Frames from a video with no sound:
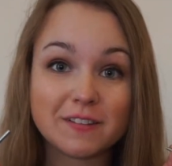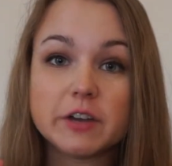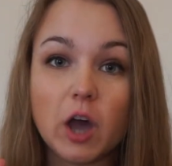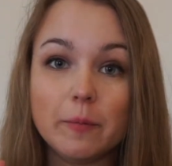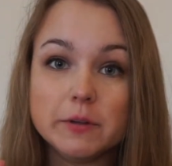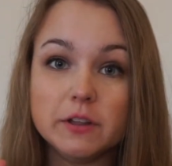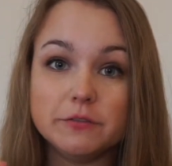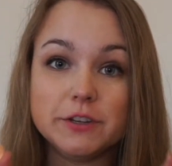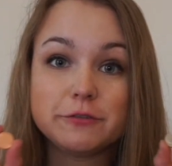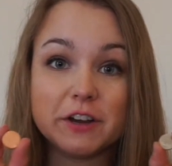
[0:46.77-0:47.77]
a couple
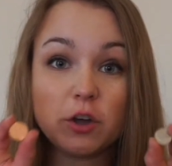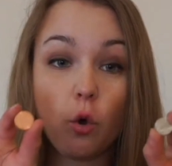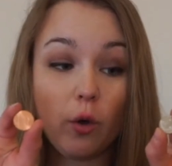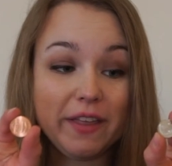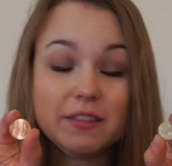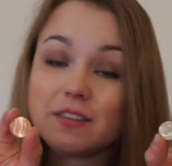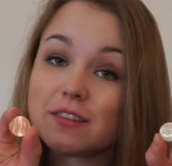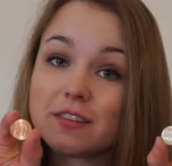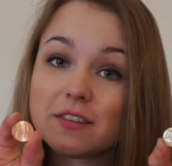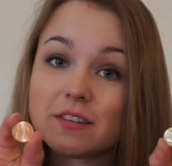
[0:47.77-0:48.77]
of different
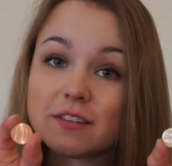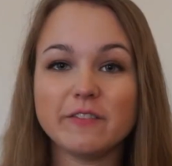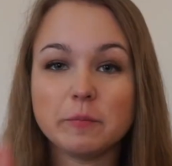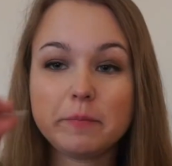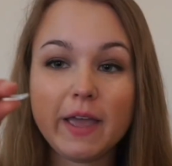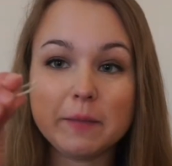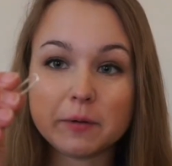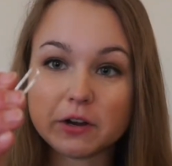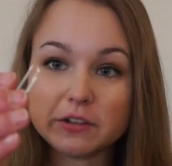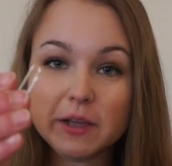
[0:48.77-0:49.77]
coins, a
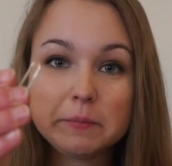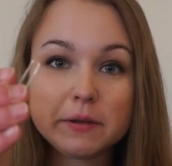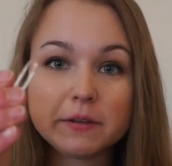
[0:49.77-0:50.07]
paper clip,